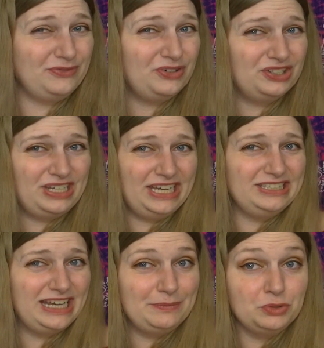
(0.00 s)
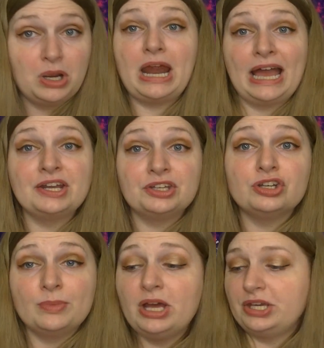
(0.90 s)
for a tank top, you are out of
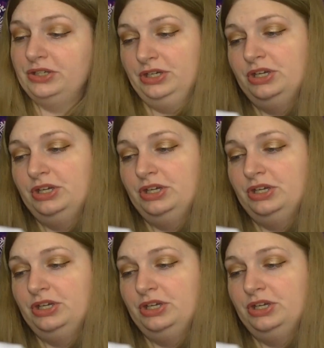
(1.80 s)
your mind.